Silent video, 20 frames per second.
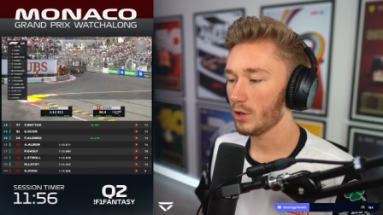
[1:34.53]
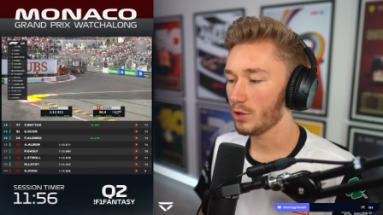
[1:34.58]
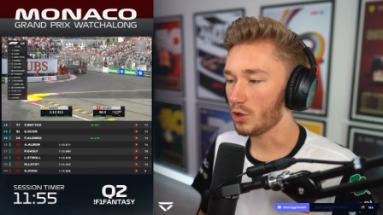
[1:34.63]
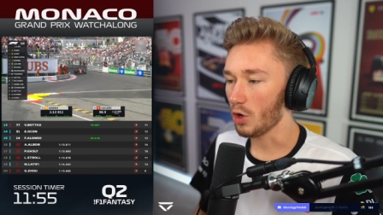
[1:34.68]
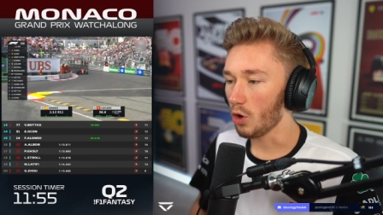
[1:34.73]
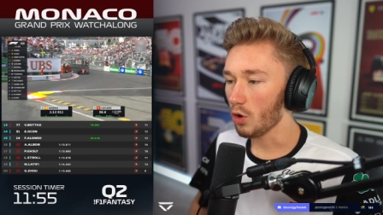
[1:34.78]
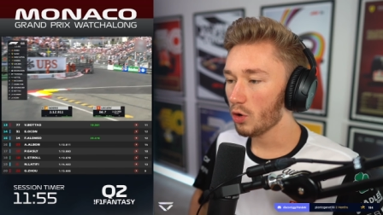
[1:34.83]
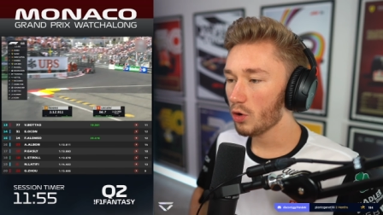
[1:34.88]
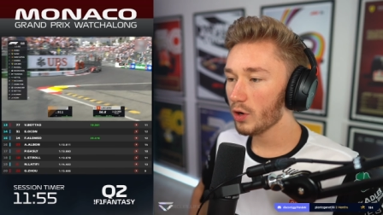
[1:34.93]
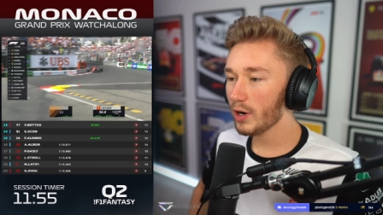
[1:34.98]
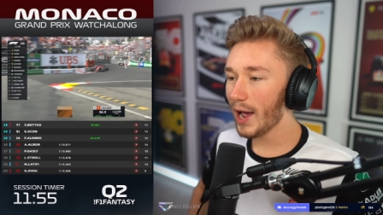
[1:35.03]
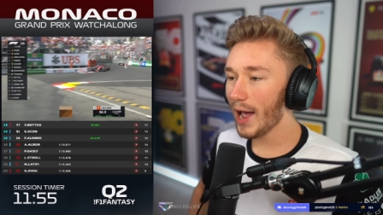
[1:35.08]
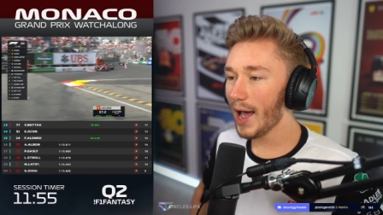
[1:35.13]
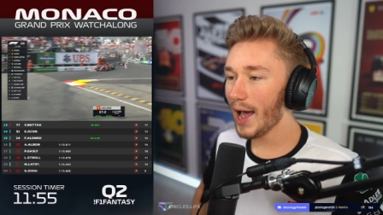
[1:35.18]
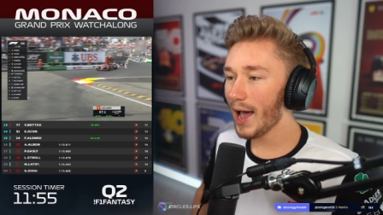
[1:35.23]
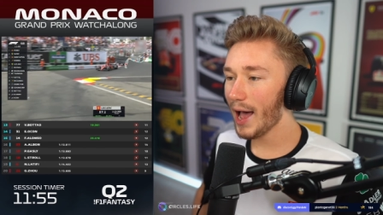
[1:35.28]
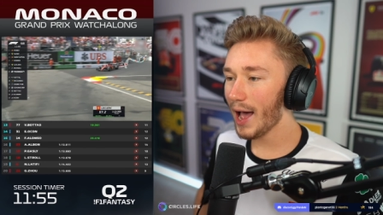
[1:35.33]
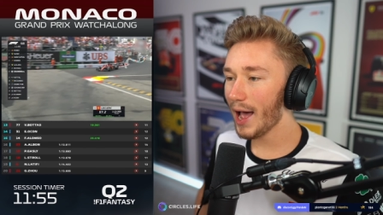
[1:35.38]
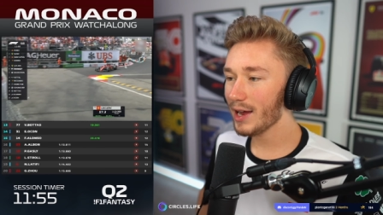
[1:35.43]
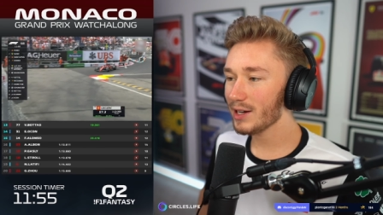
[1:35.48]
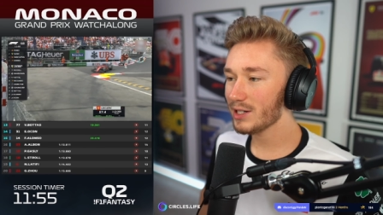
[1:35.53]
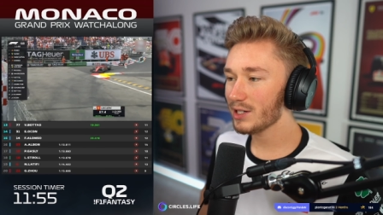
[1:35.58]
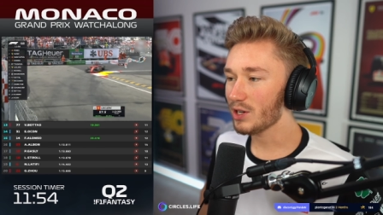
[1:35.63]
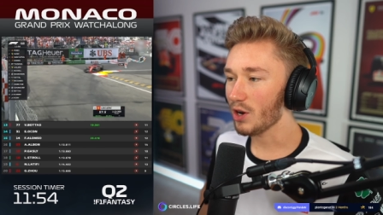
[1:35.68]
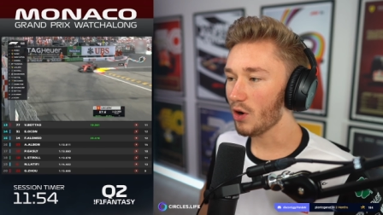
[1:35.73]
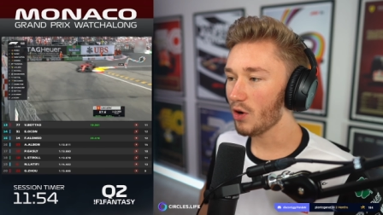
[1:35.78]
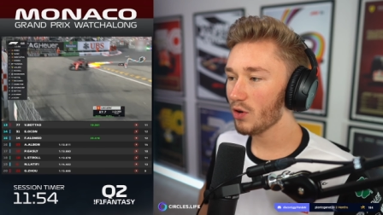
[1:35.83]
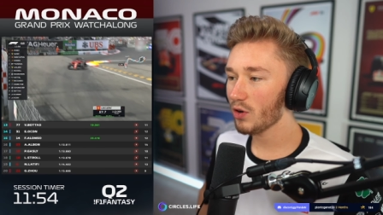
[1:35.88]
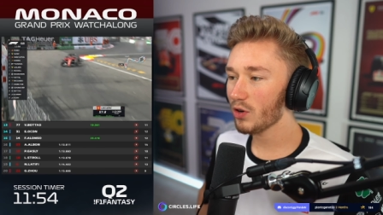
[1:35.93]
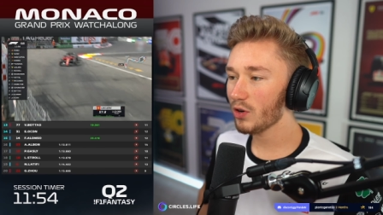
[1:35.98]
Don't crash,
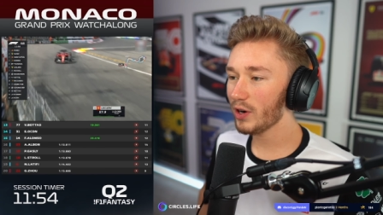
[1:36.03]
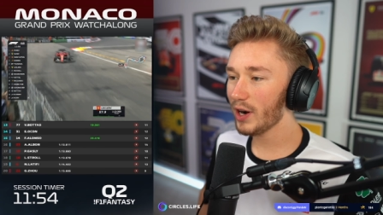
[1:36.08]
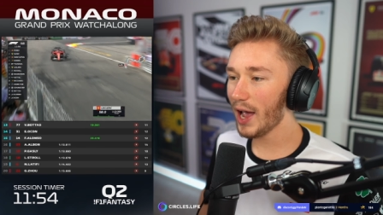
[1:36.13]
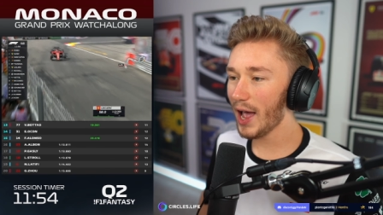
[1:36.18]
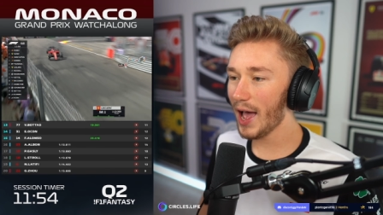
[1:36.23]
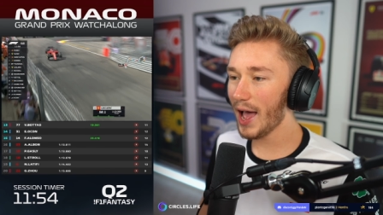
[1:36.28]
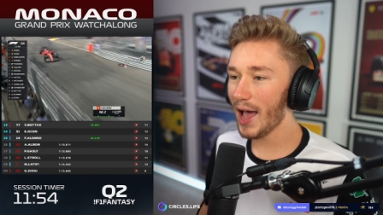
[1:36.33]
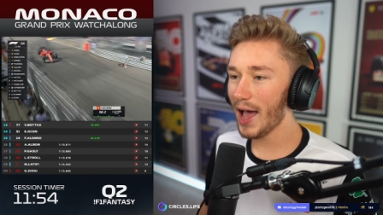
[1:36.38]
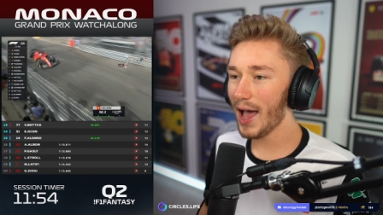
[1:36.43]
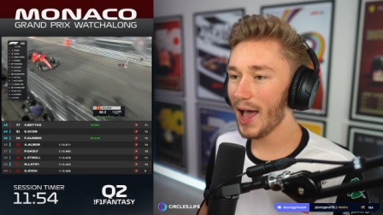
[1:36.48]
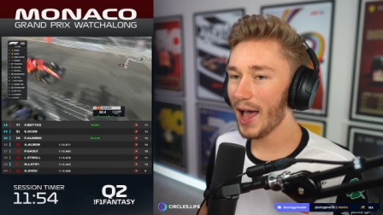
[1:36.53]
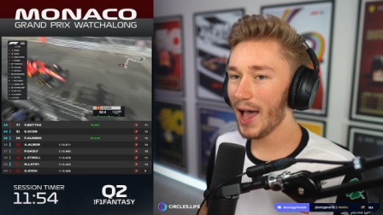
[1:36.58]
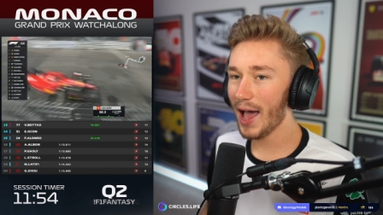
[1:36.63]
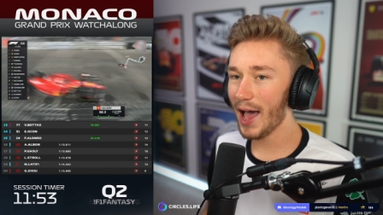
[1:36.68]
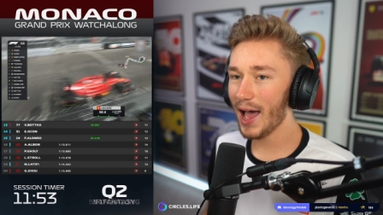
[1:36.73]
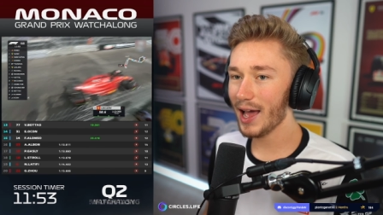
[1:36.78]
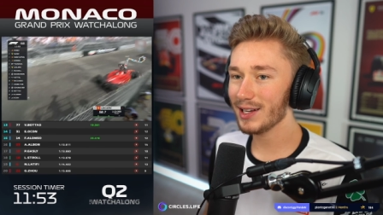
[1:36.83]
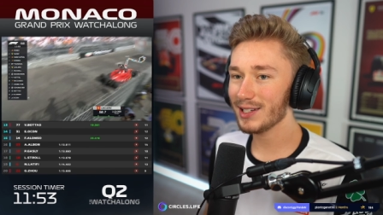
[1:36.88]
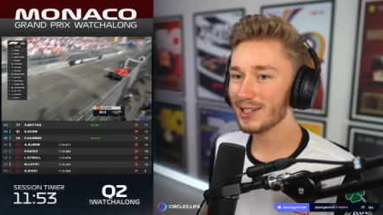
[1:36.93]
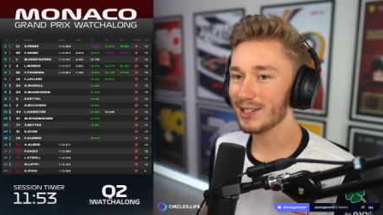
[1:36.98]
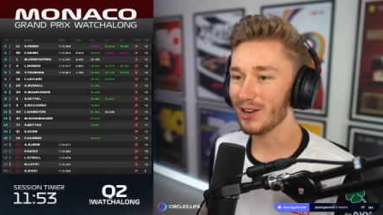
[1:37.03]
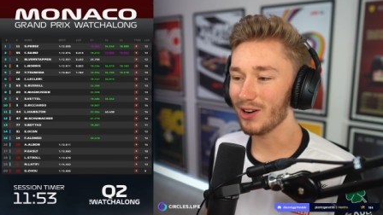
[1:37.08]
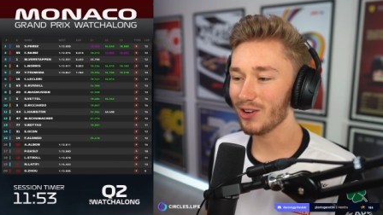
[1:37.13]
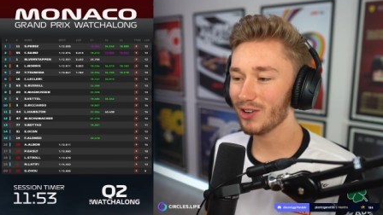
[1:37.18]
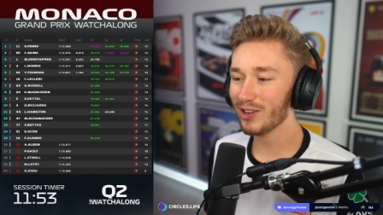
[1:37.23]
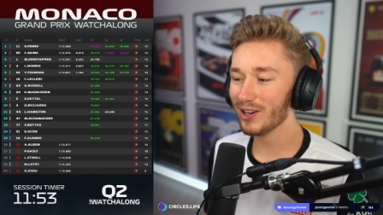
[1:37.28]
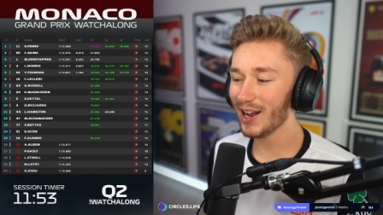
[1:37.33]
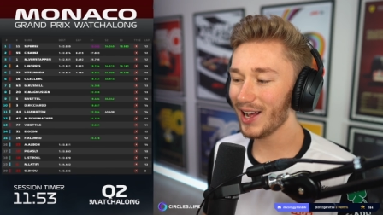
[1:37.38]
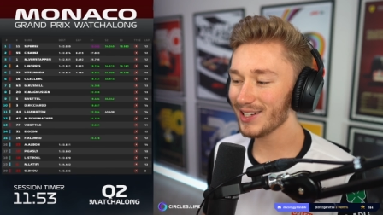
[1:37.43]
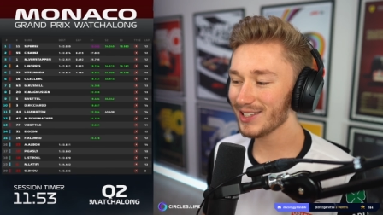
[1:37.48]
don't crash, no
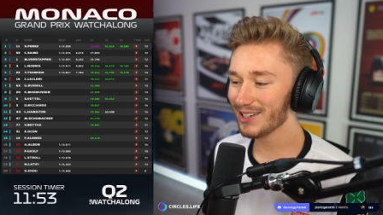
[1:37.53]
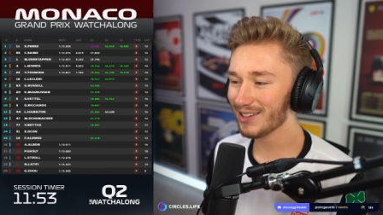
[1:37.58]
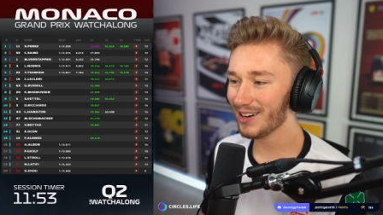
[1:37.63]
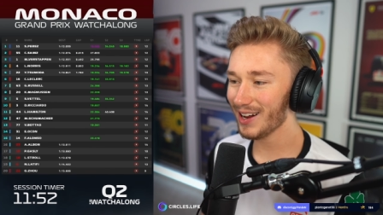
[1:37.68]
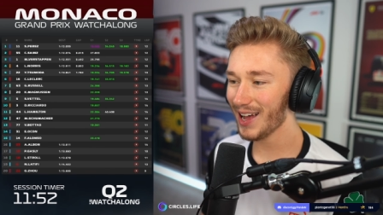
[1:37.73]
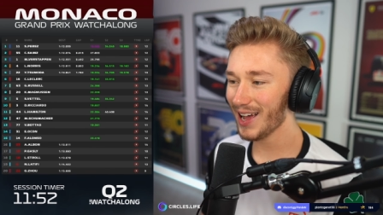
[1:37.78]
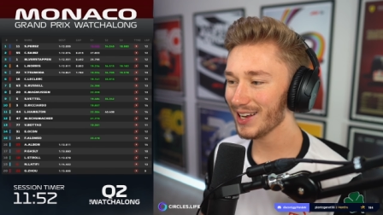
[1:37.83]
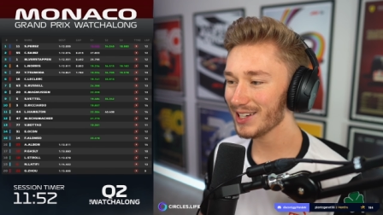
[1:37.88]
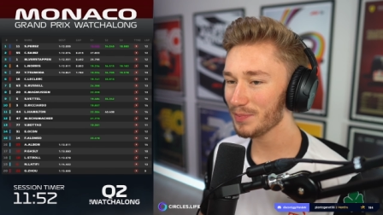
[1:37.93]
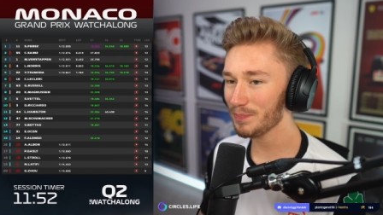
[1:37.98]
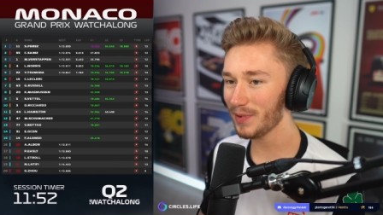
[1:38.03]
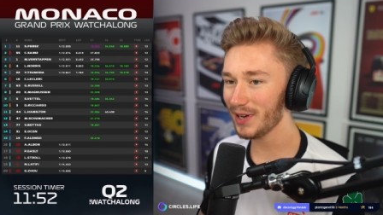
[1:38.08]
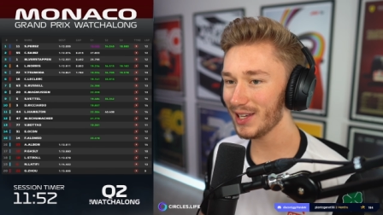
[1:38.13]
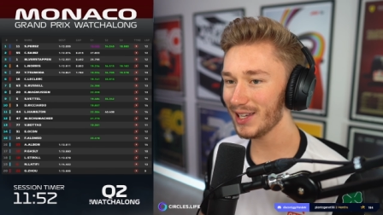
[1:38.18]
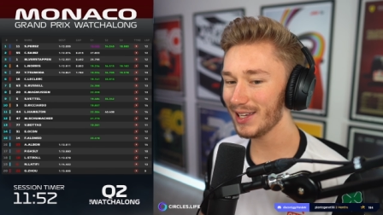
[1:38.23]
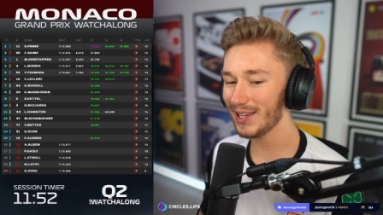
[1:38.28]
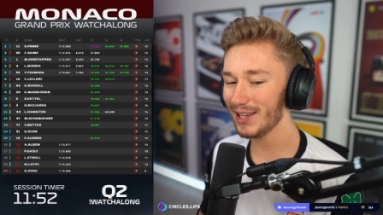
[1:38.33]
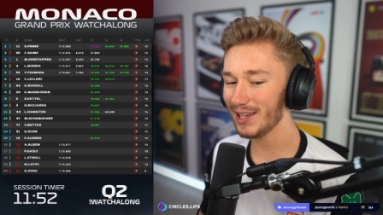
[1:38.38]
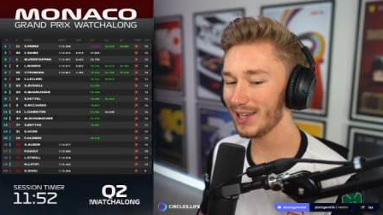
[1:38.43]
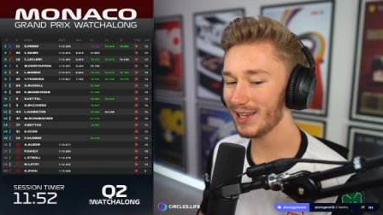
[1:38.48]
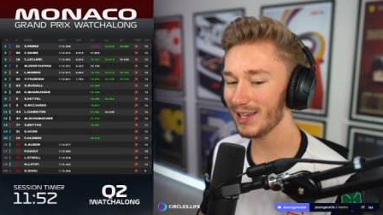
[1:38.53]
crash, crash, please.